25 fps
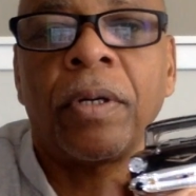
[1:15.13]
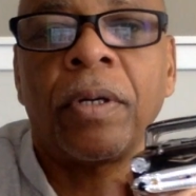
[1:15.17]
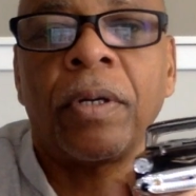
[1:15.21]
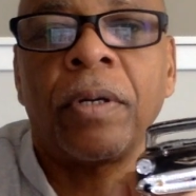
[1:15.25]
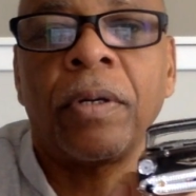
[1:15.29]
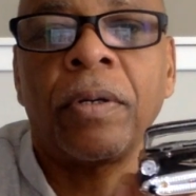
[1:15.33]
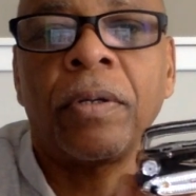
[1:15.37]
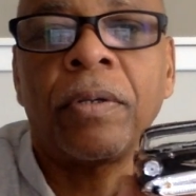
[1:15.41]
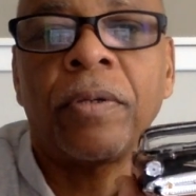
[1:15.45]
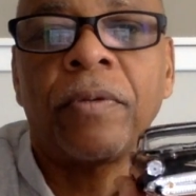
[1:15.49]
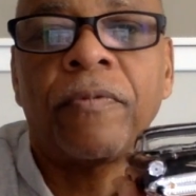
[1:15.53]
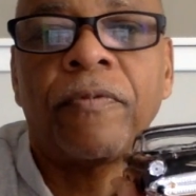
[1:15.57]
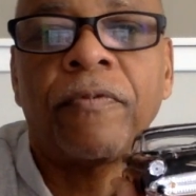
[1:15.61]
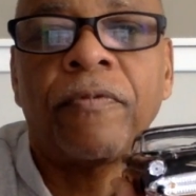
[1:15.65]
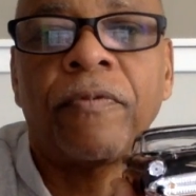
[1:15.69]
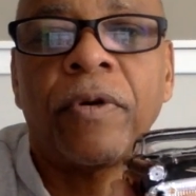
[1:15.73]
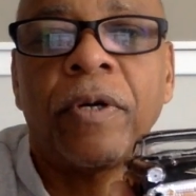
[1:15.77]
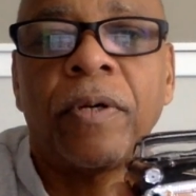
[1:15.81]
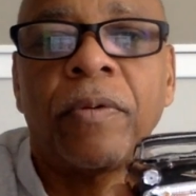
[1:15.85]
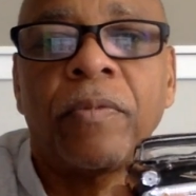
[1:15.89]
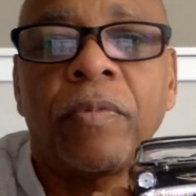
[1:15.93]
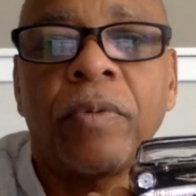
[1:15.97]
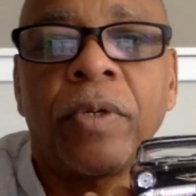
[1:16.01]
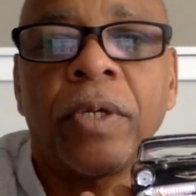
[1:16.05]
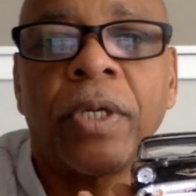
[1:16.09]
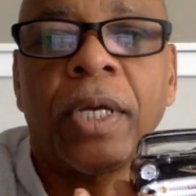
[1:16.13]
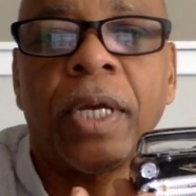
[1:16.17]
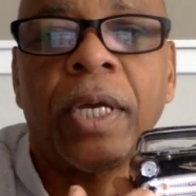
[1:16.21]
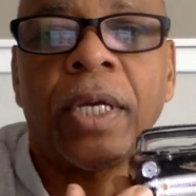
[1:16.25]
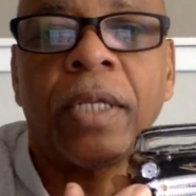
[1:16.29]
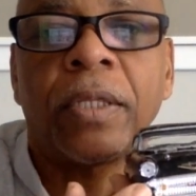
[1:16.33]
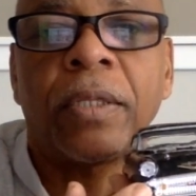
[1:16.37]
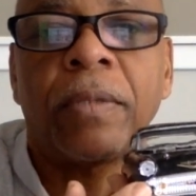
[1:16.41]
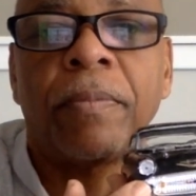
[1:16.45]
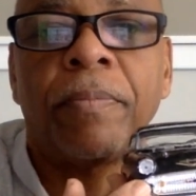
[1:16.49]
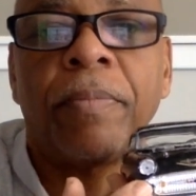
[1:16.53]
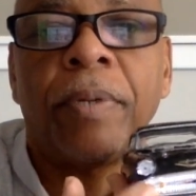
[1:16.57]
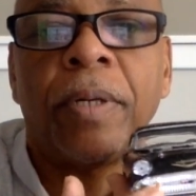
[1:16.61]
the front we got
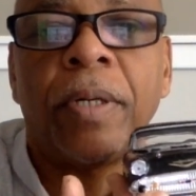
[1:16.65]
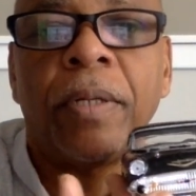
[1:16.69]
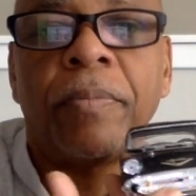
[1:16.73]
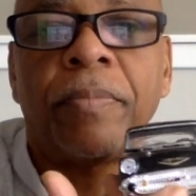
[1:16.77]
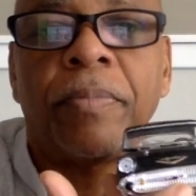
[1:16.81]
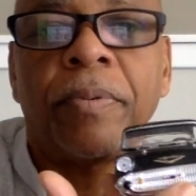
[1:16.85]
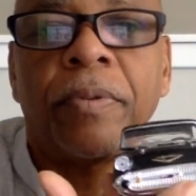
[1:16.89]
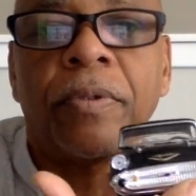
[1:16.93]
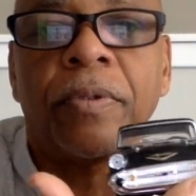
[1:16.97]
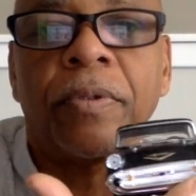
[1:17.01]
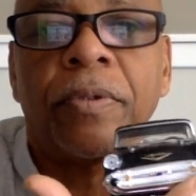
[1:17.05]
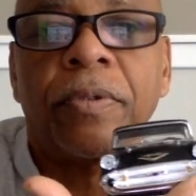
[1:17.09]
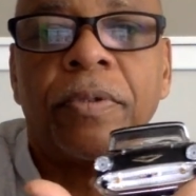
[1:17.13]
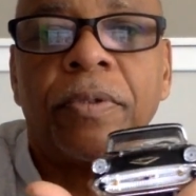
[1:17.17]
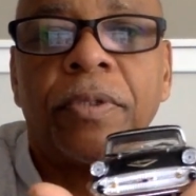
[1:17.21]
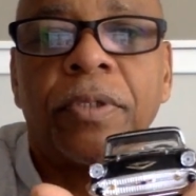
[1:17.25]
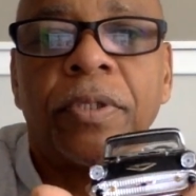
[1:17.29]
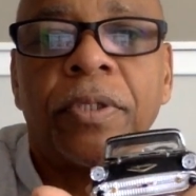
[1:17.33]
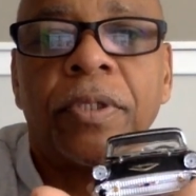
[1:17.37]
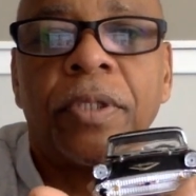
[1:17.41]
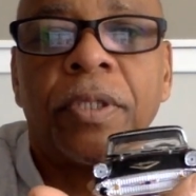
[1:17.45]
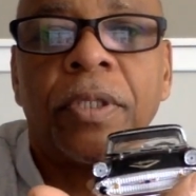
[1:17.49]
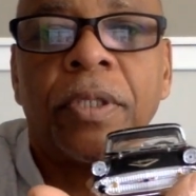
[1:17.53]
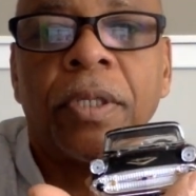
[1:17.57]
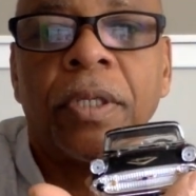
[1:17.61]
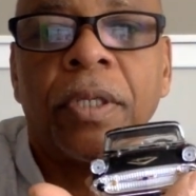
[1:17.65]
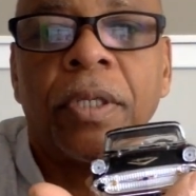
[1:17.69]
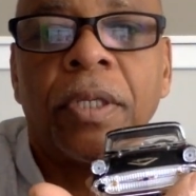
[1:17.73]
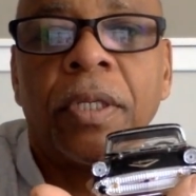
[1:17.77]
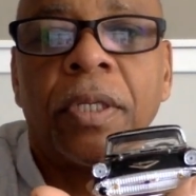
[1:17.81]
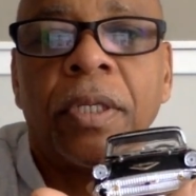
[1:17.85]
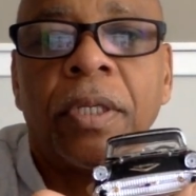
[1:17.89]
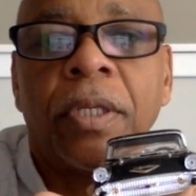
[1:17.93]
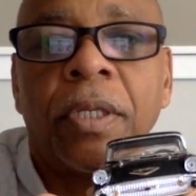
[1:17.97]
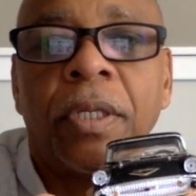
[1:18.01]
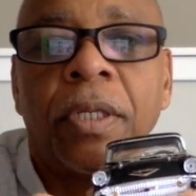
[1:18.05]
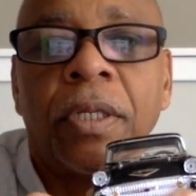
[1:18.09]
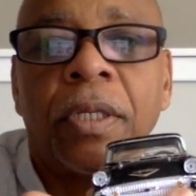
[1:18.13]
the bumpers,
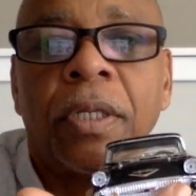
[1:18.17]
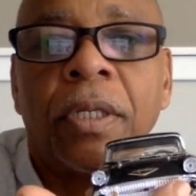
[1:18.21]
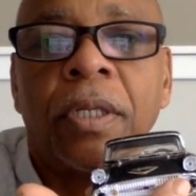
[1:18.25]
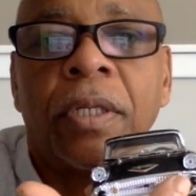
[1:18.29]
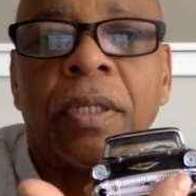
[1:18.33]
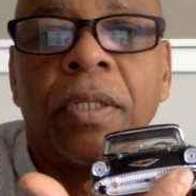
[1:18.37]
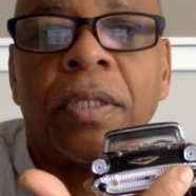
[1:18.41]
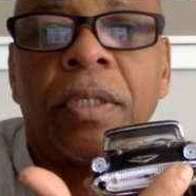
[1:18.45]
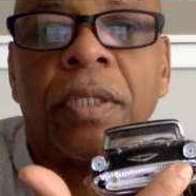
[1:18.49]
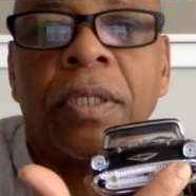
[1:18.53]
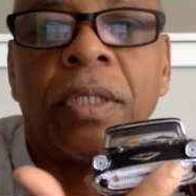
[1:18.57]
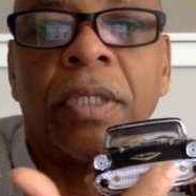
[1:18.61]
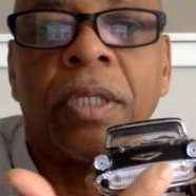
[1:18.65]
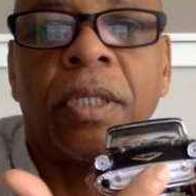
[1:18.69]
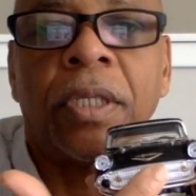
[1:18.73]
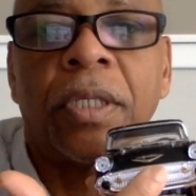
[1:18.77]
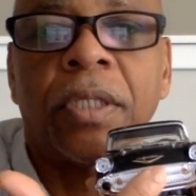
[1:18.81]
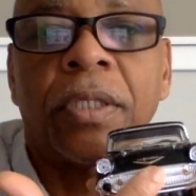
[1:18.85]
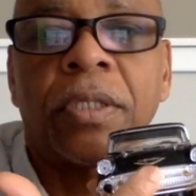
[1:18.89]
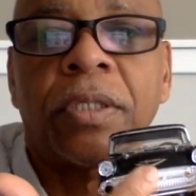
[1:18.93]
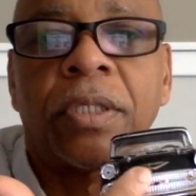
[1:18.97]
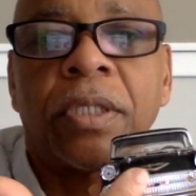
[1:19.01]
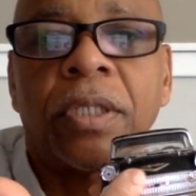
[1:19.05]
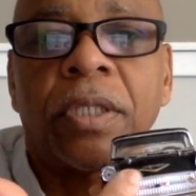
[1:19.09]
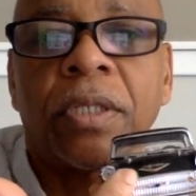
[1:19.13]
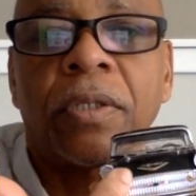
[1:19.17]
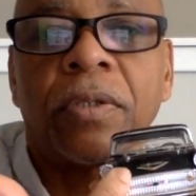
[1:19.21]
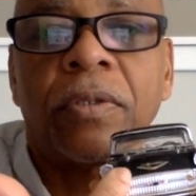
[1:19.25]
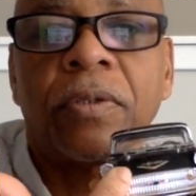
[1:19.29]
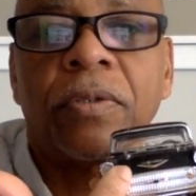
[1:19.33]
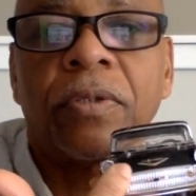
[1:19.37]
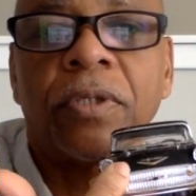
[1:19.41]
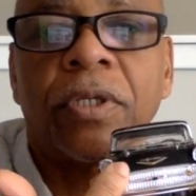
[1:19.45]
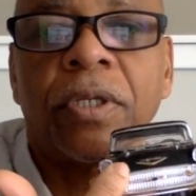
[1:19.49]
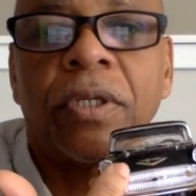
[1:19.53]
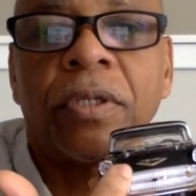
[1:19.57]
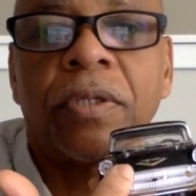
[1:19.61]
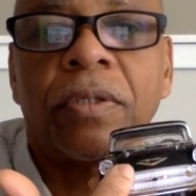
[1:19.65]
the
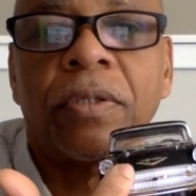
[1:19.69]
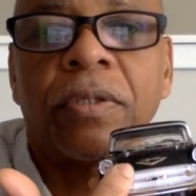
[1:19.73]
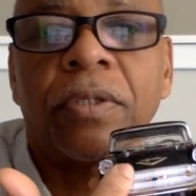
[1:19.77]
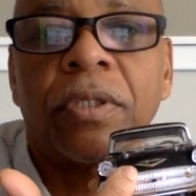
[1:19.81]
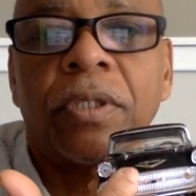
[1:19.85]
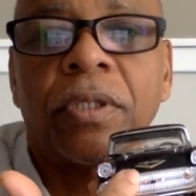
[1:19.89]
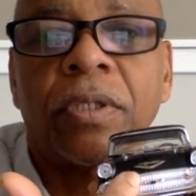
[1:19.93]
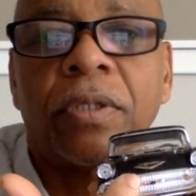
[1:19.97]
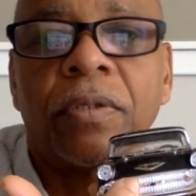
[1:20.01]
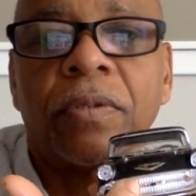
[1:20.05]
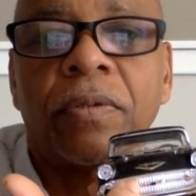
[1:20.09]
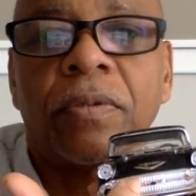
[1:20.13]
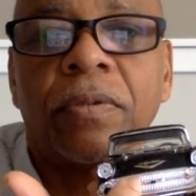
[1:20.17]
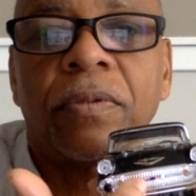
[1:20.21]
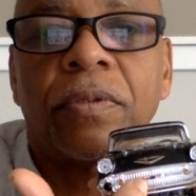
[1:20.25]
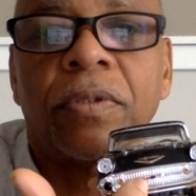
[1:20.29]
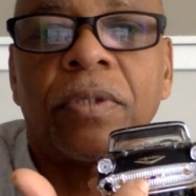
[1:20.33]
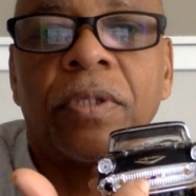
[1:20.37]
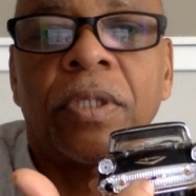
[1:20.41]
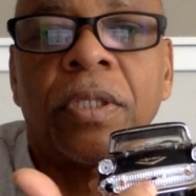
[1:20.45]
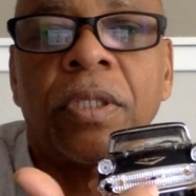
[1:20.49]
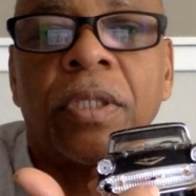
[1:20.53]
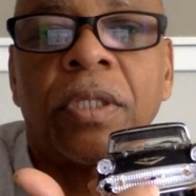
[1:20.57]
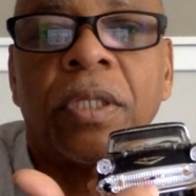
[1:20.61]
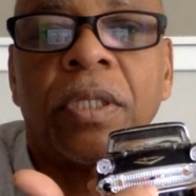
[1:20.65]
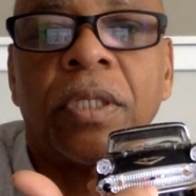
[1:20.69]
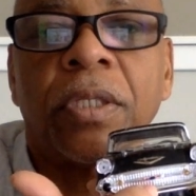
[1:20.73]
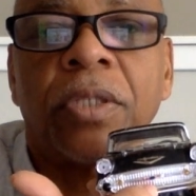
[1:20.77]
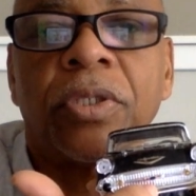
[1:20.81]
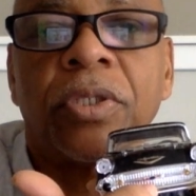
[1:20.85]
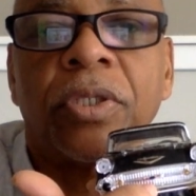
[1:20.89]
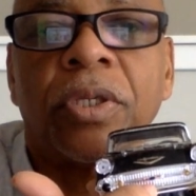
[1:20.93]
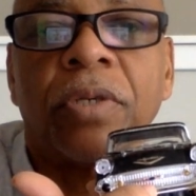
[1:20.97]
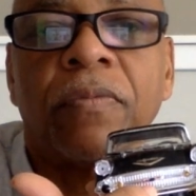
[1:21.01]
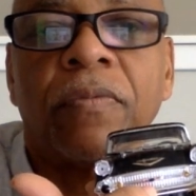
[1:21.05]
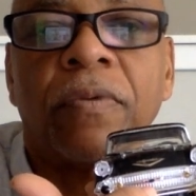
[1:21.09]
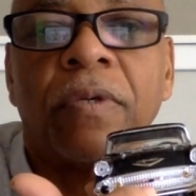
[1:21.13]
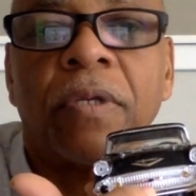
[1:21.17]
turn signals, the
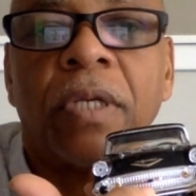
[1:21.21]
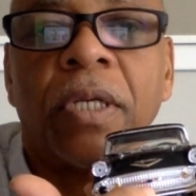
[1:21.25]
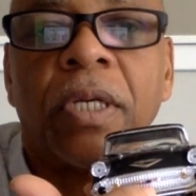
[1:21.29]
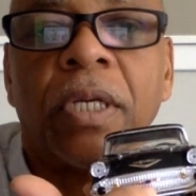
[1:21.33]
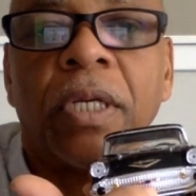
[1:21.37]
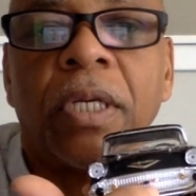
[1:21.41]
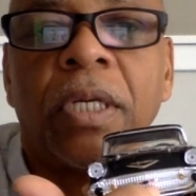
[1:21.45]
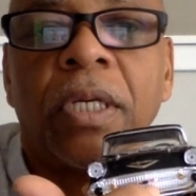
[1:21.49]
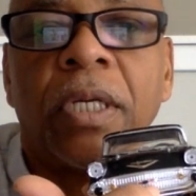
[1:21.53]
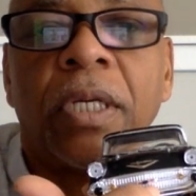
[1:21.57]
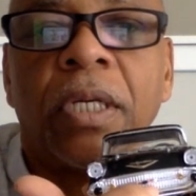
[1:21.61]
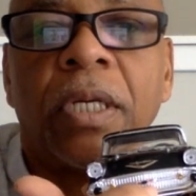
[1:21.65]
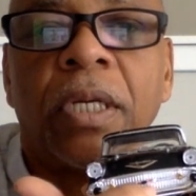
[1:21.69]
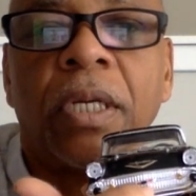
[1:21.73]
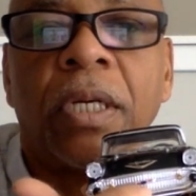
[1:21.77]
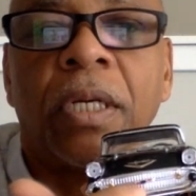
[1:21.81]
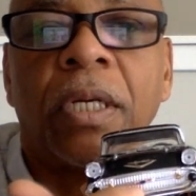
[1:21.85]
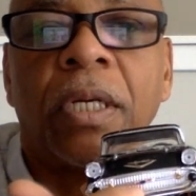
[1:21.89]
Chevrolet